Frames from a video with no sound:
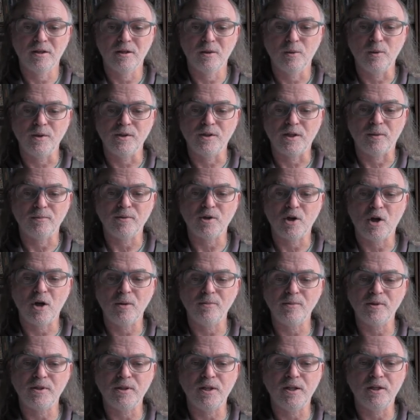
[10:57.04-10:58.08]
we
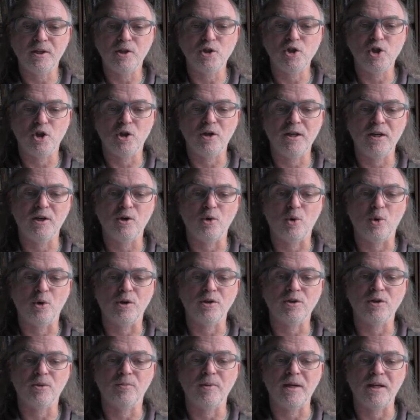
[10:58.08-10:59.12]
sometimes need a journey in
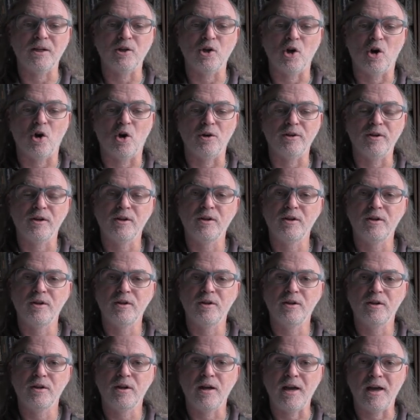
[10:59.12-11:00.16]
order to meet God
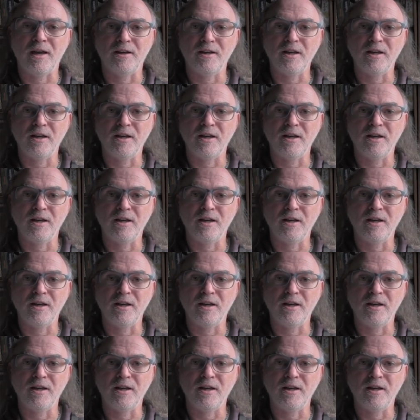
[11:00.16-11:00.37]
and